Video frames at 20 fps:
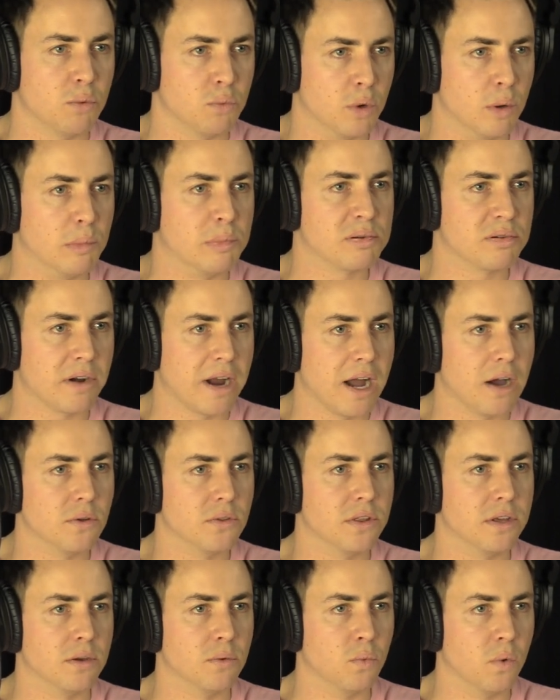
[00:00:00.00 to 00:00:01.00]
will
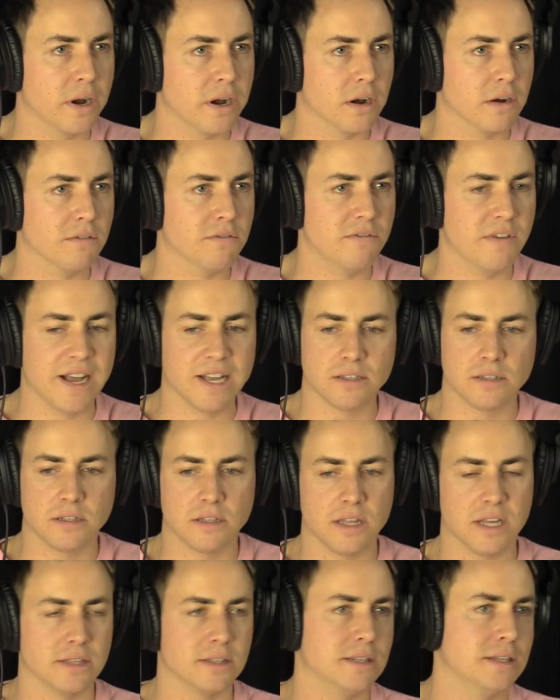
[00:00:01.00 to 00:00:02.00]
proudly wear a
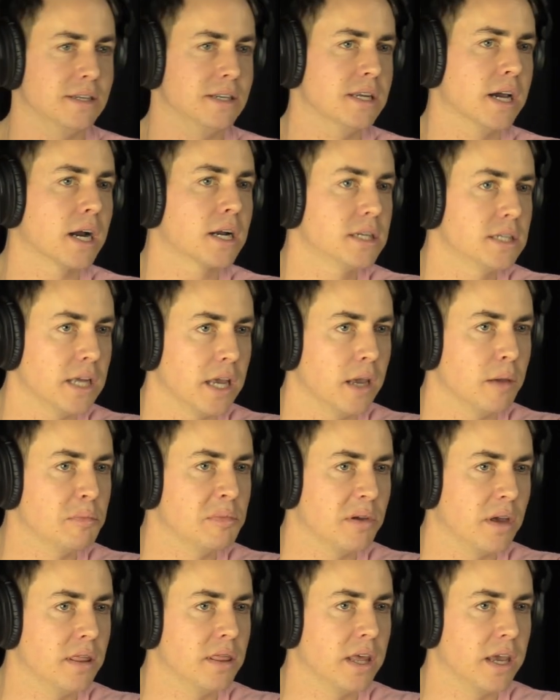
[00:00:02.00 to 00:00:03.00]
vest that's duct
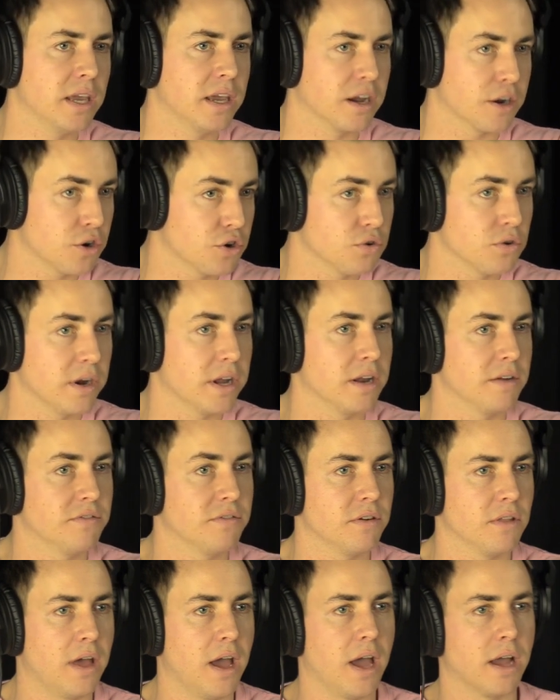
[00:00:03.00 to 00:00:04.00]
tape and they get credit
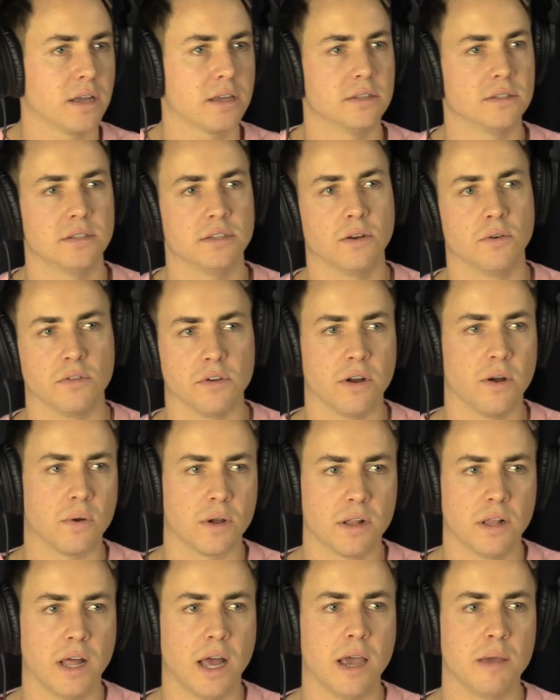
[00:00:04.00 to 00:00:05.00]
for that because you know they're
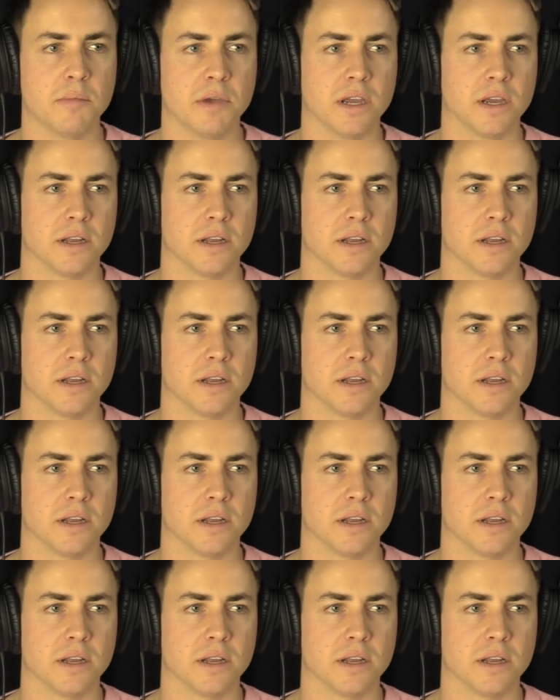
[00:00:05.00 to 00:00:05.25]
out climbing yeah, yeah.